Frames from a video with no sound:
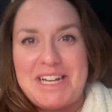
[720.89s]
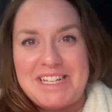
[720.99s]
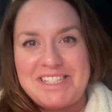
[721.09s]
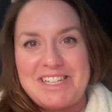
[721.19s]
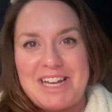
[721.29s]

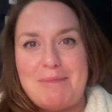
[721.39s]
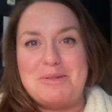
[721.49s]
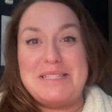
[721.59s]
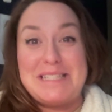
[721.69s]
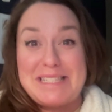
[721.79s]
I stopped
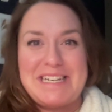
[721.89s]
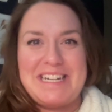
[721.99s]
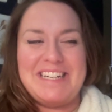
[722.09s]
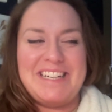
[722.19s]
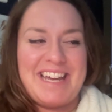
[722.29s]

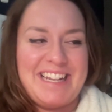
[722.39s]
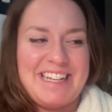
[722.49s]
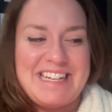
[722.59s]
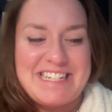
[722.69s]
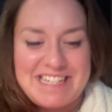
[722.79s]
resisting and
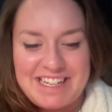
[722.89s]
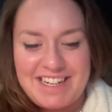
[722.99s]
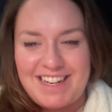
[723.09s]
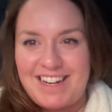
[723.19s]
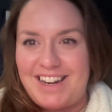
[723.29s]
leaned
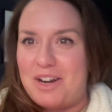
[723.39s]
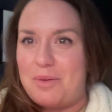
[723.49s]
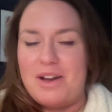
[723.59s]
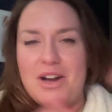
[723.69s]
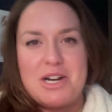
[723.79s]
in. And here
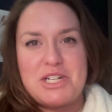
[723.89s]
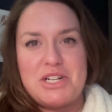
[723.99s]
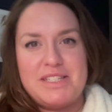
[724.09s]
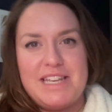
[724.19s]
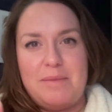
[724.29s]
we are,
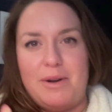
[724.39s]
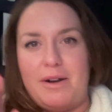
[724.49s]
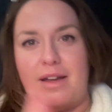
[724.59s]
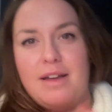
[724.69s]
Sheryl Sandberg.